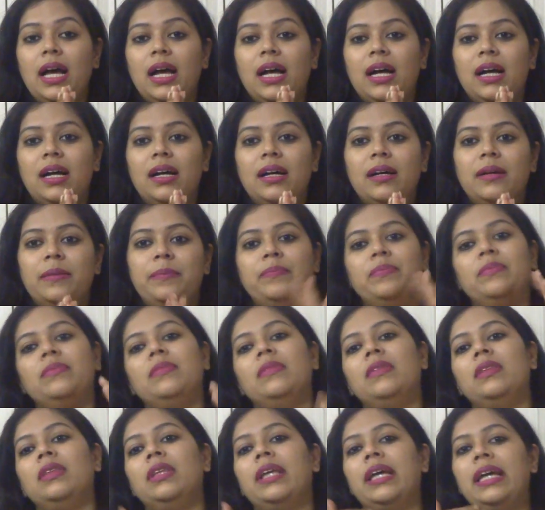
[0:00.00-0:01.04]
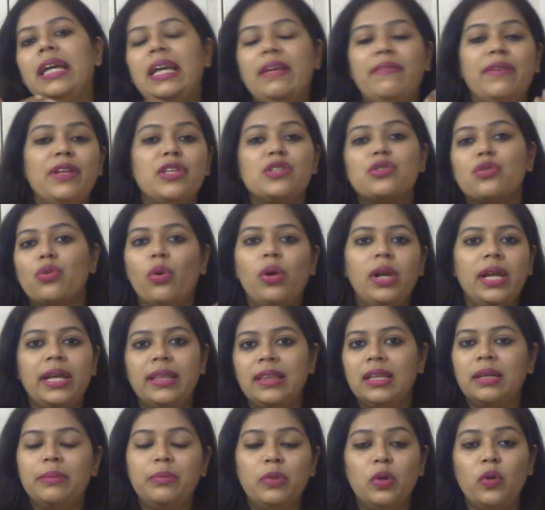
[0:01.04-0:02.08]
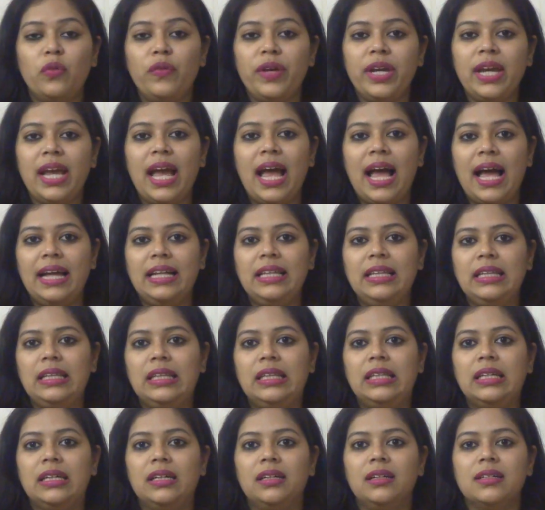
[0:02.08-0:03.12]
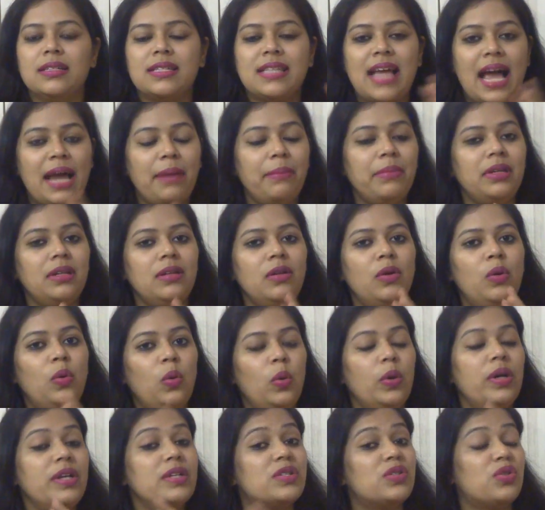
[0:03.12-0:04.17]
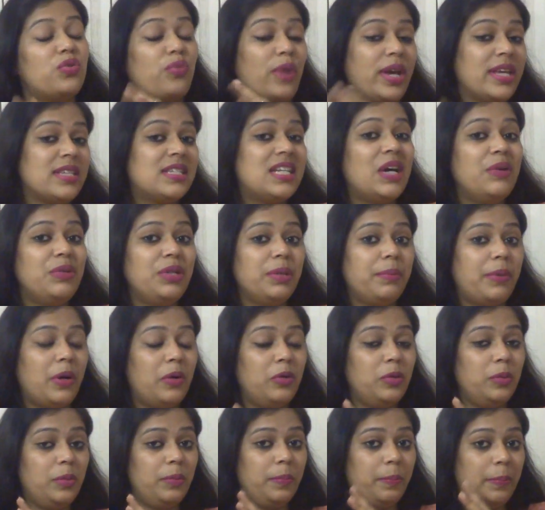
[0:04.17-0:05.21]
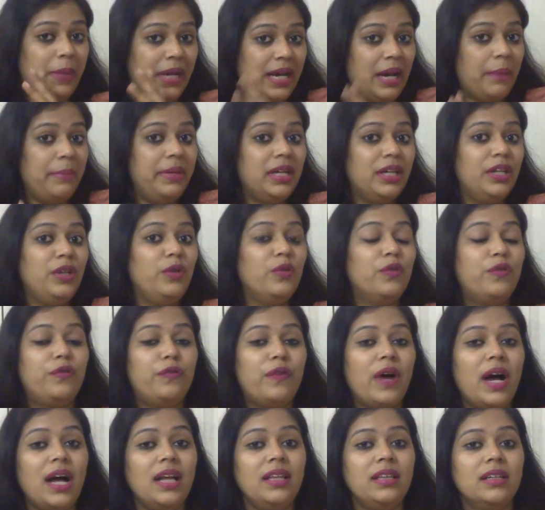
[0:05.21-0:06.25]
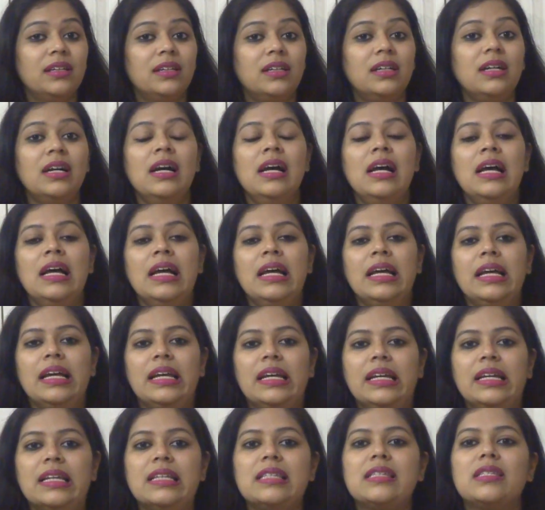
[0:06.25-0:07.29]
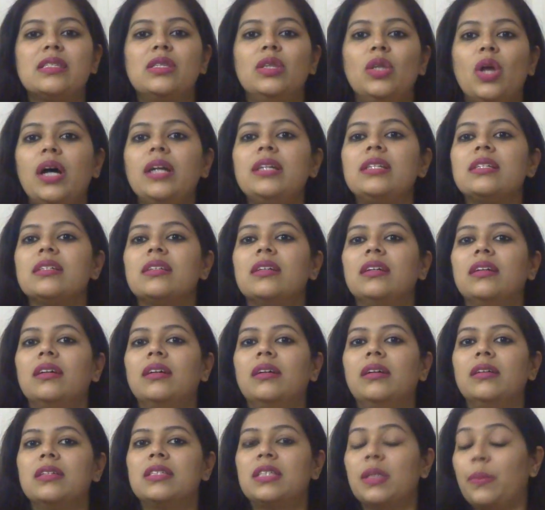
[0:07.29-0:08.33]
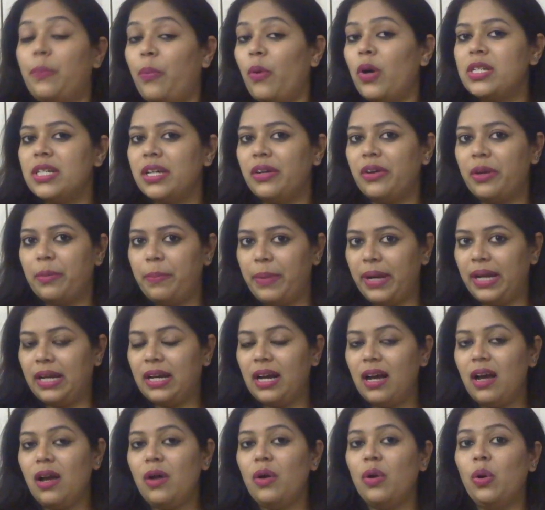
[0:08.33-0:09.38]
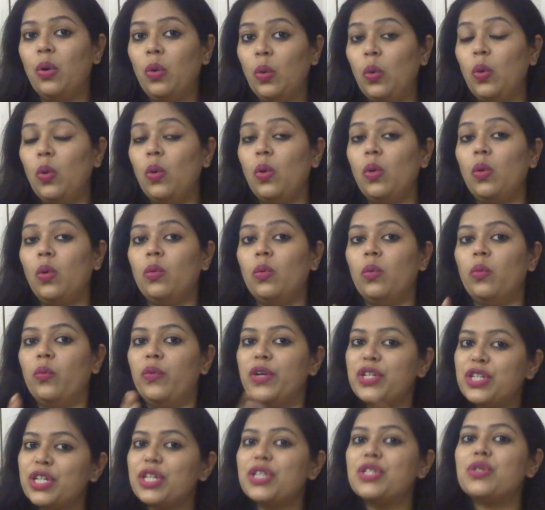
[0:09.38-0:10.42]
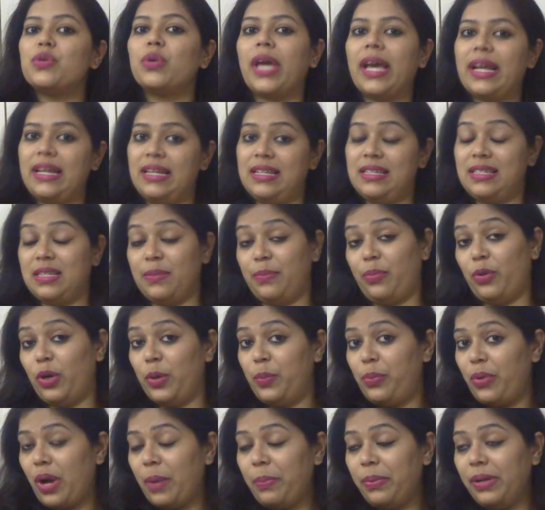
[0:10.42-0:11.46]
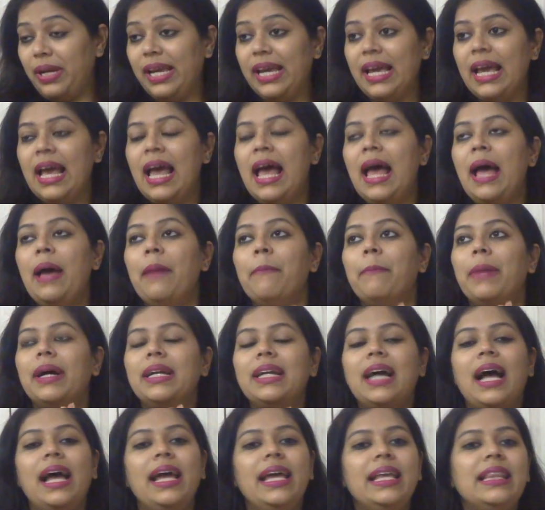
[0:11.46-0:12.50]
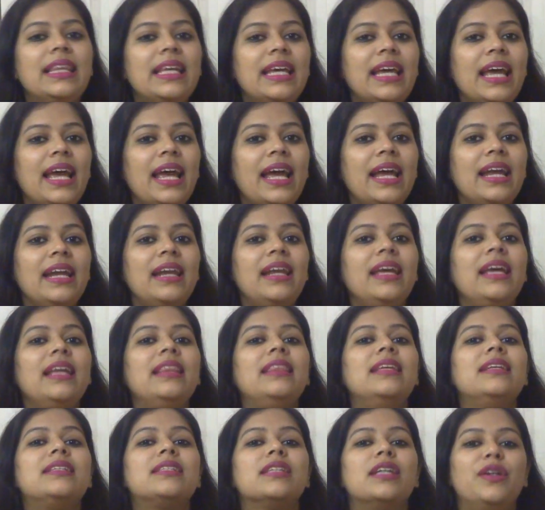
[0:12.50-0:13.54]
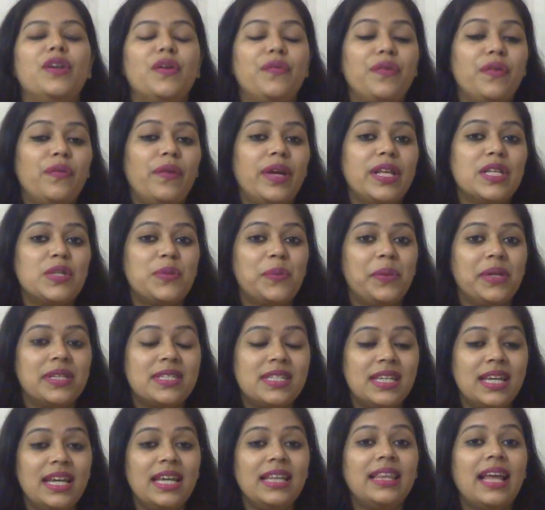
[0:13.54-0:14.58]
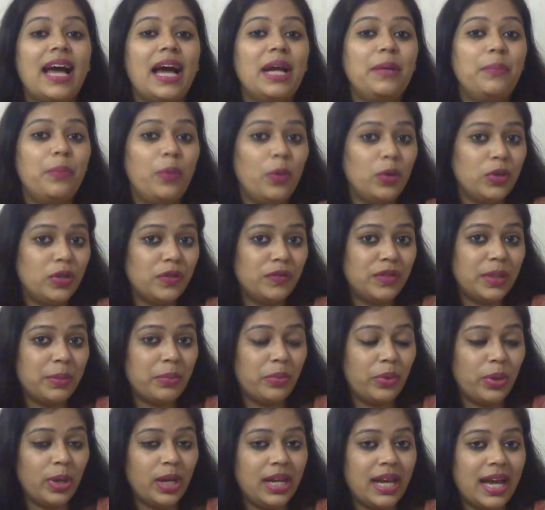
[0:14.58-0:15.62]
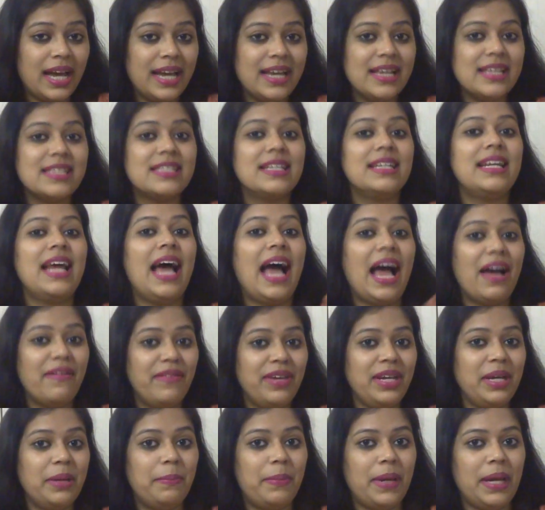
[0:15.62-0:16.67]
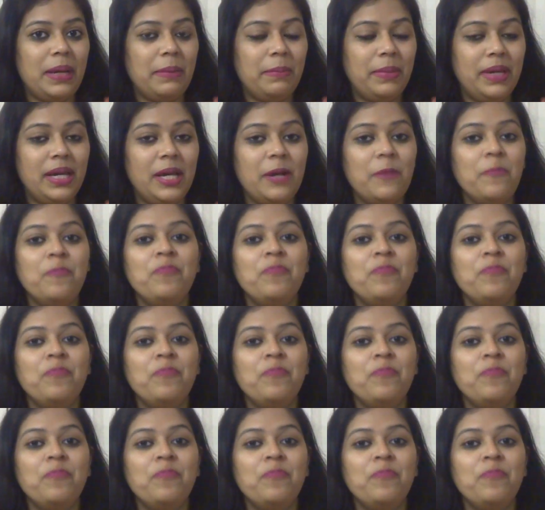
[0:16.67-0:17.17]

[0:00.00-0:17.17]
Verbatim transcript: Uh, the events roll in the movie, and the Simon, who is stressed out about becoming a new father, is not supporting Rebecca, who wishes to get his support properly, but in the end, in the turn of events, we see that both of them realize that having a baby